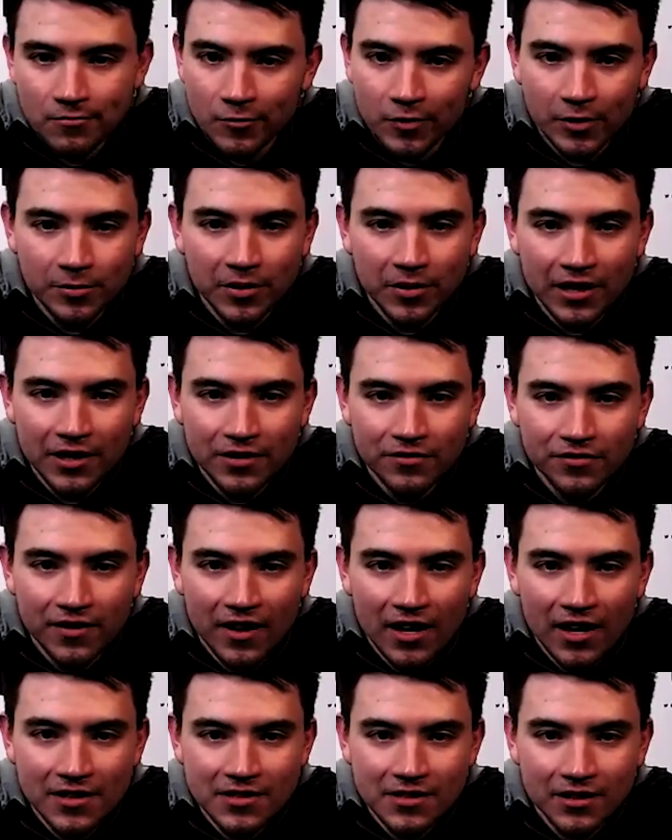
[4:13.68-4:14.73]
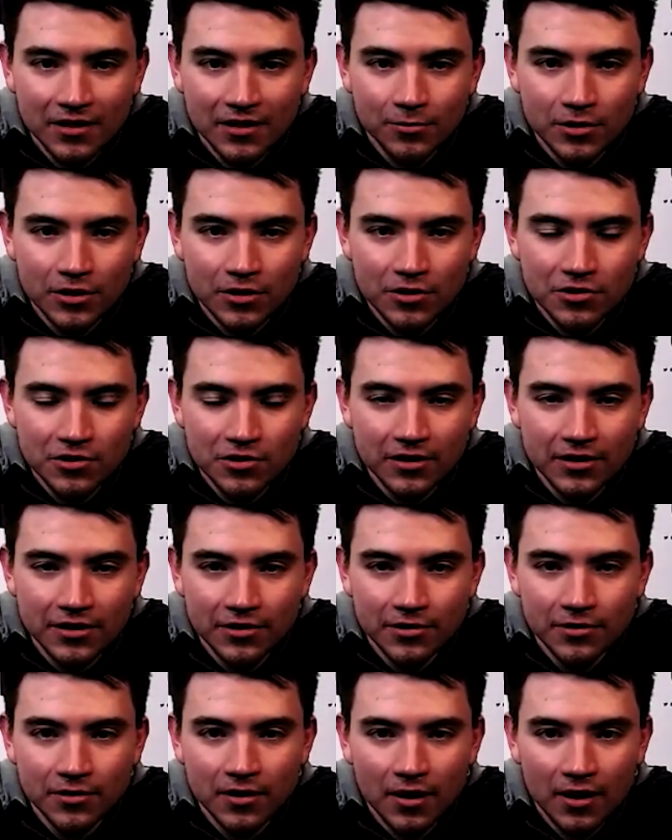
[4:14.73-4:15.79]
We were playing fast like we usually
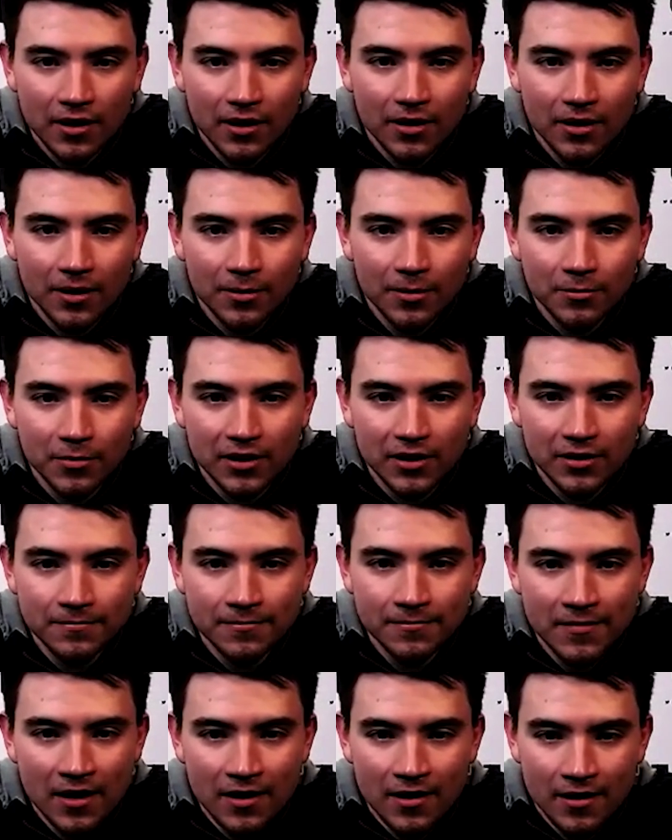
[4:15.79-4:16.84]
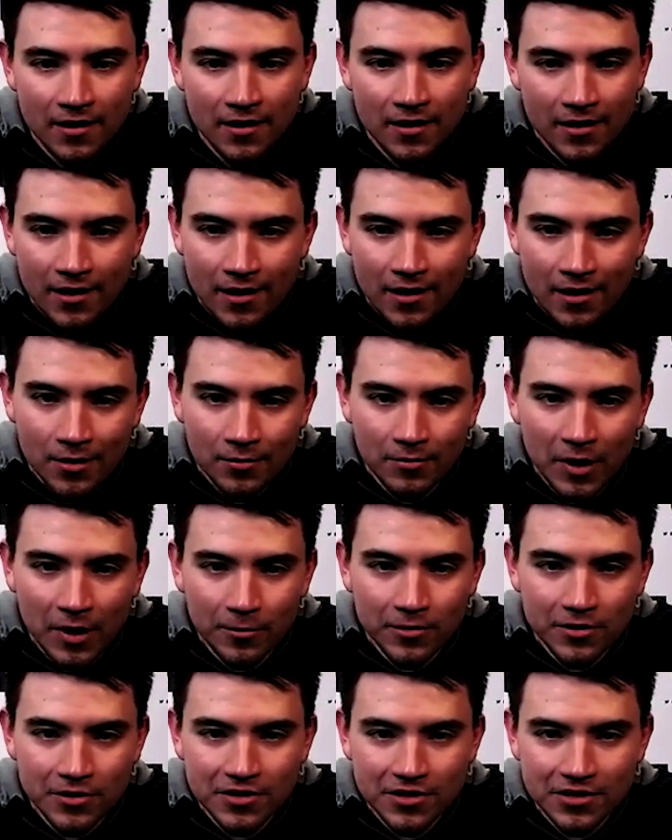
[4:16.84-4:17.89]
do, but maybe
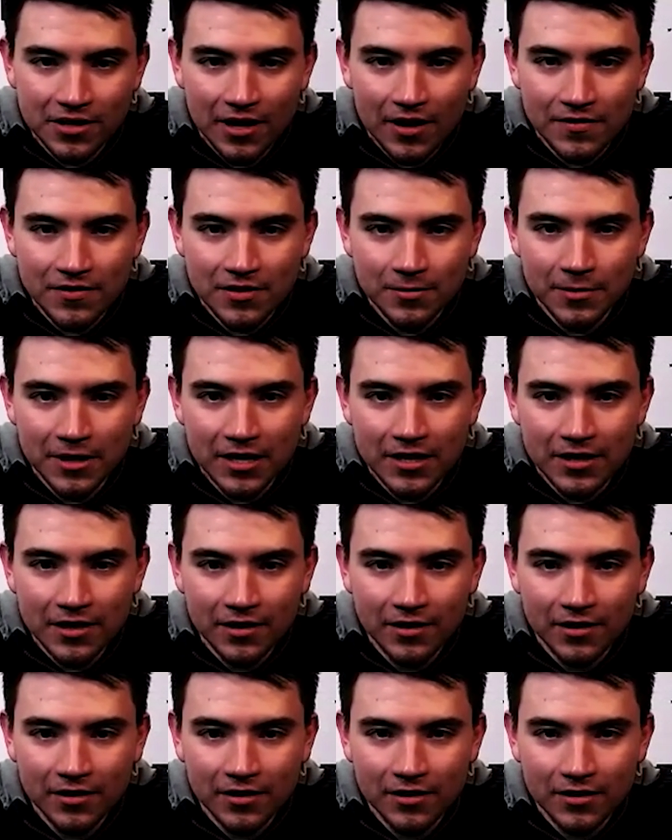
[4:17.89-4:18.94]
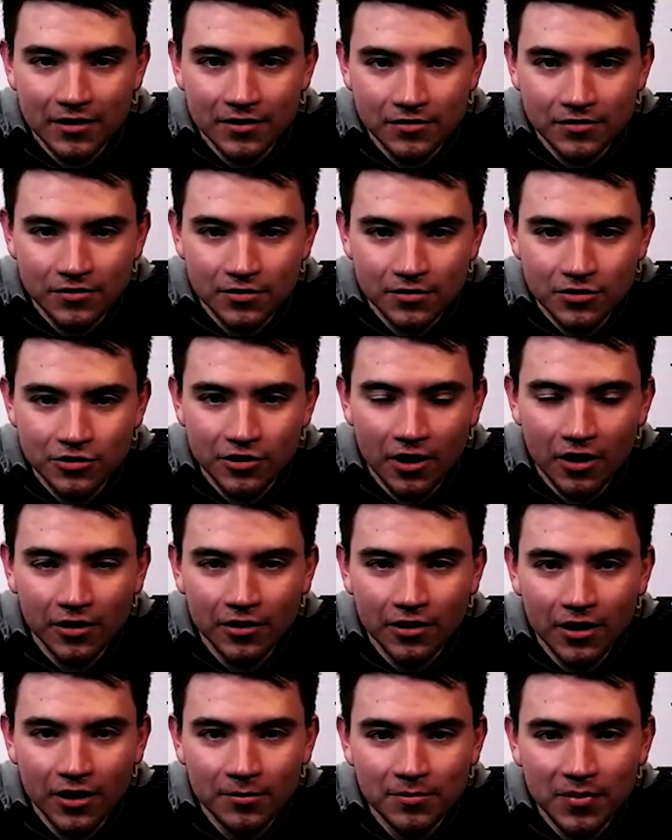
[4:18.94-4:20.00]
we just have to be
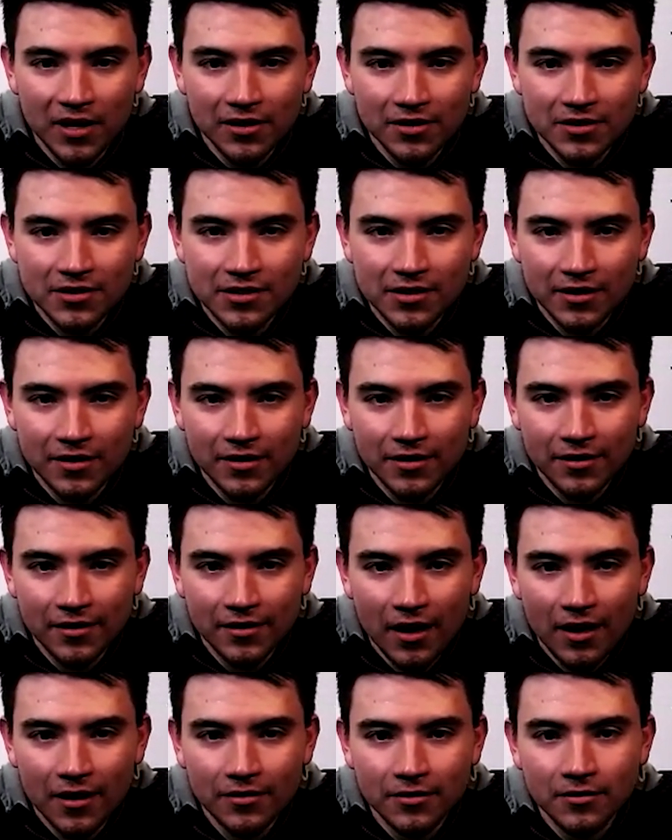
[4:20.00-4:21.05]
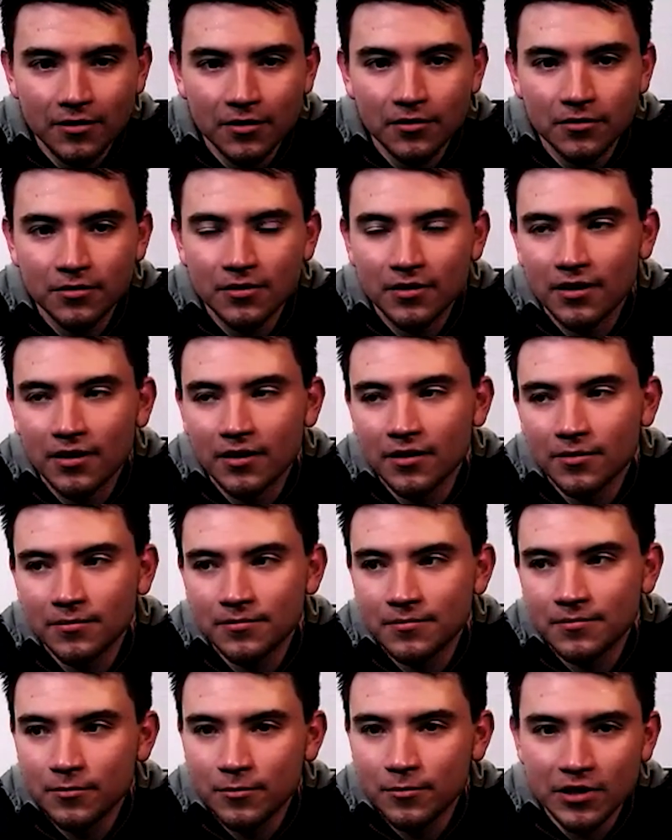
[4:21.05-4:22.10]
stronger on pucks. I think, I don't know,
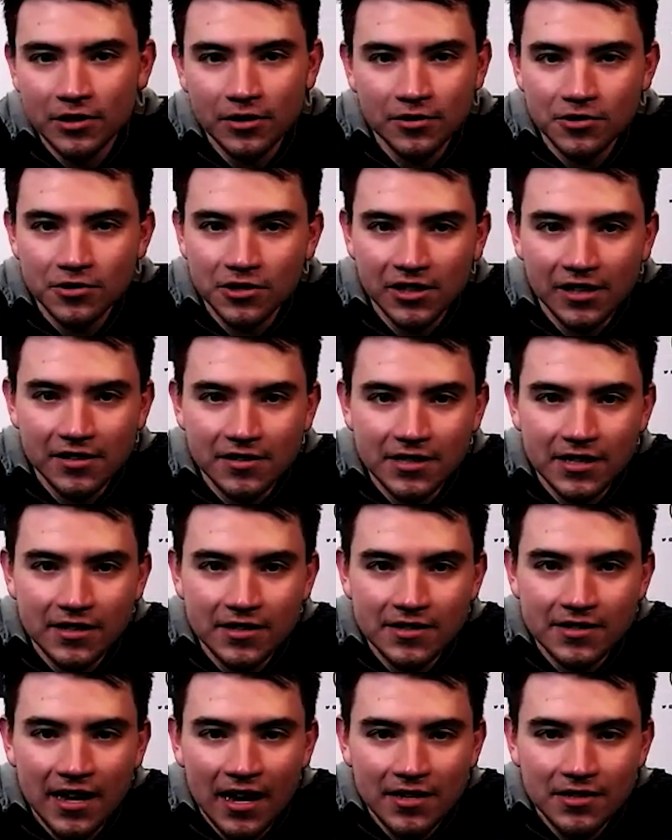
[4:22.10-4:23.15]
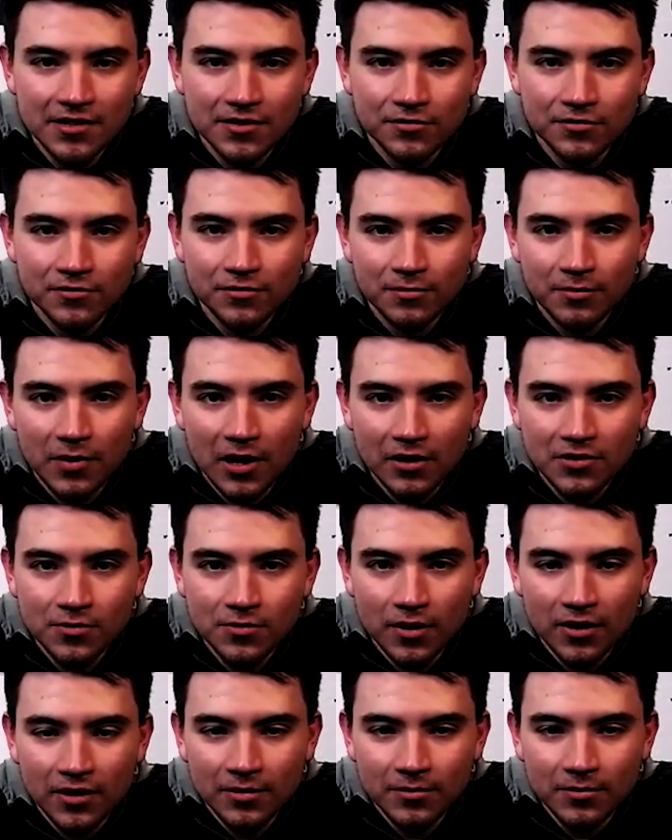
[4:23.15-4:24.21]
we usually get to see the stats of pucks
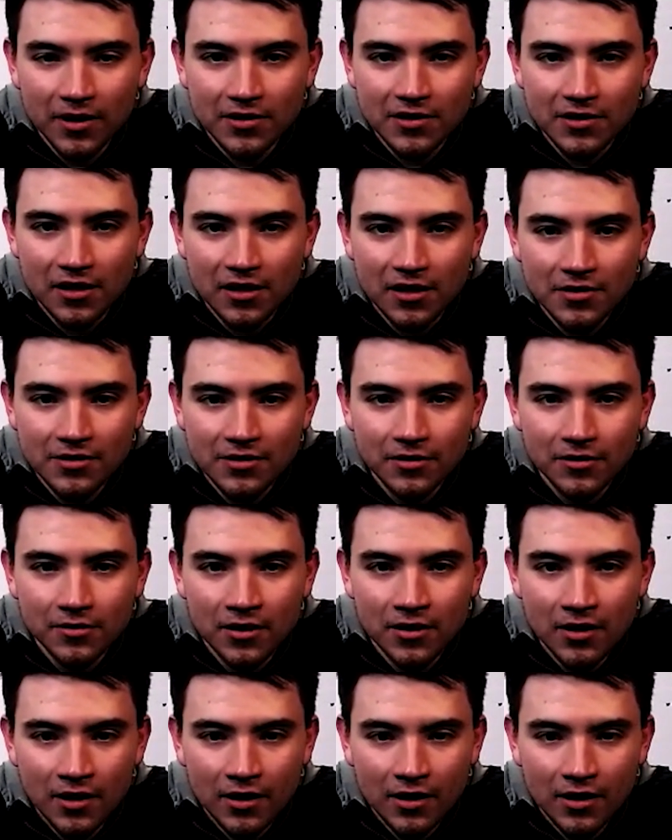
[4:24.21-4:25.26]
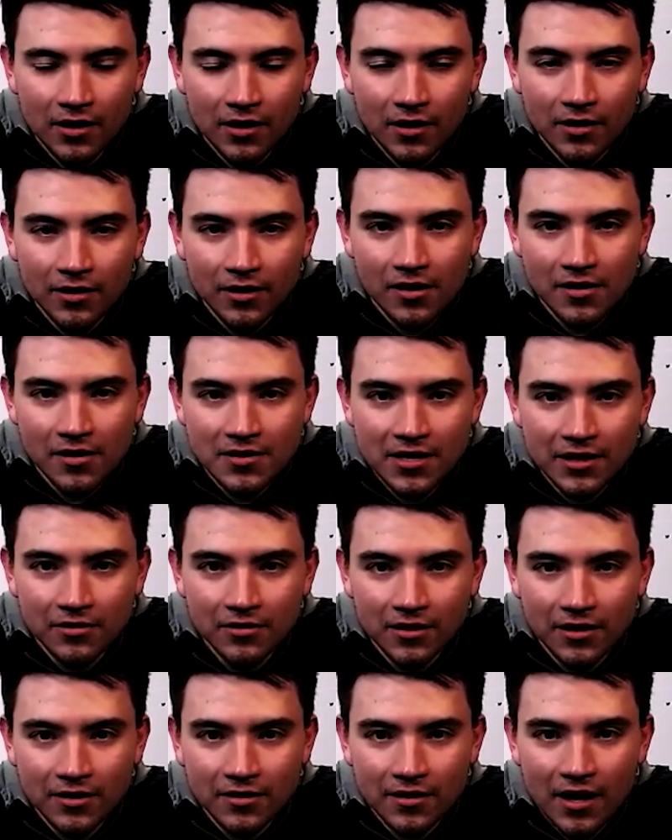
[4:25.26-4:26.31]
won and pucks lost, so I got to take a
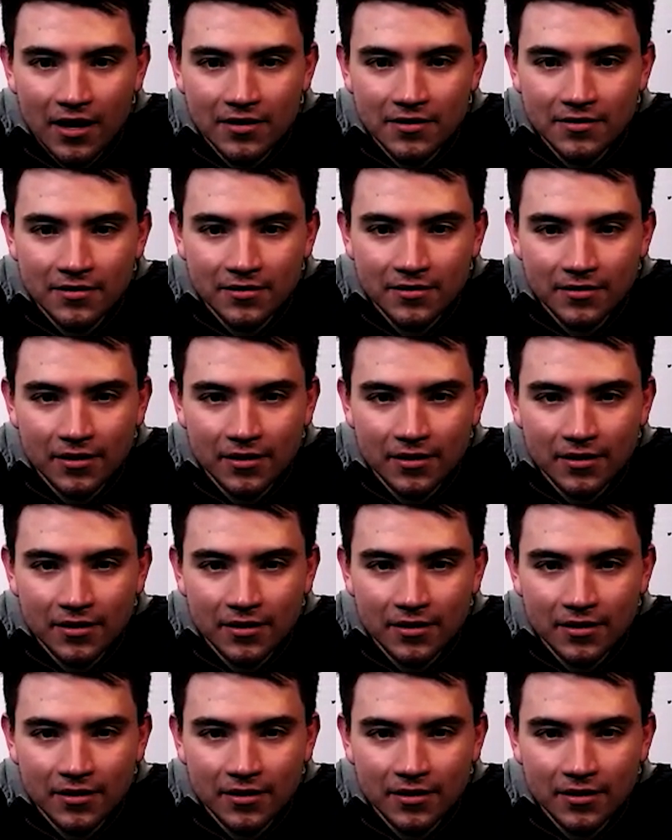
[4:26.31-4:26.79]
look at that